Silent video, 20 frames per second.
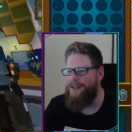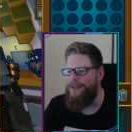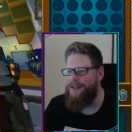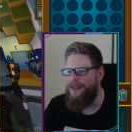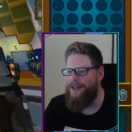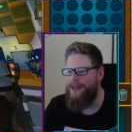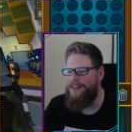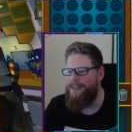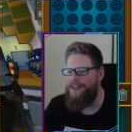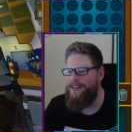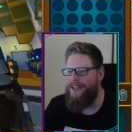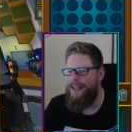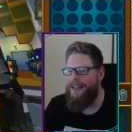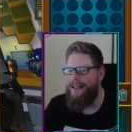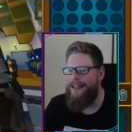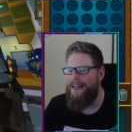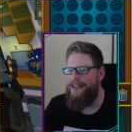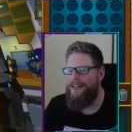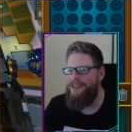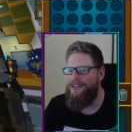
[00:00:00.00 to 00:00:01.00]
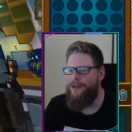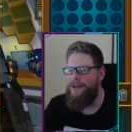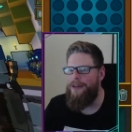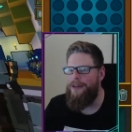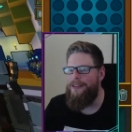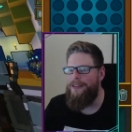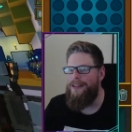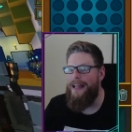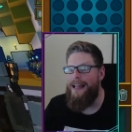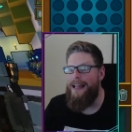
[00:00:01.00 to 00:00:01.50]
So let's
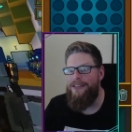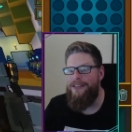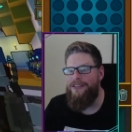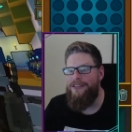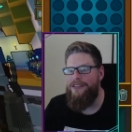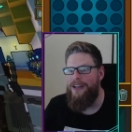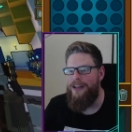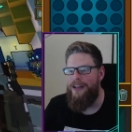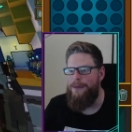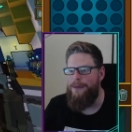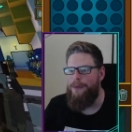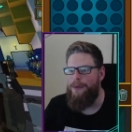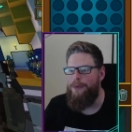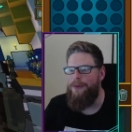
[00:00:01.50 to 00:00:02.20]
start it. Last time we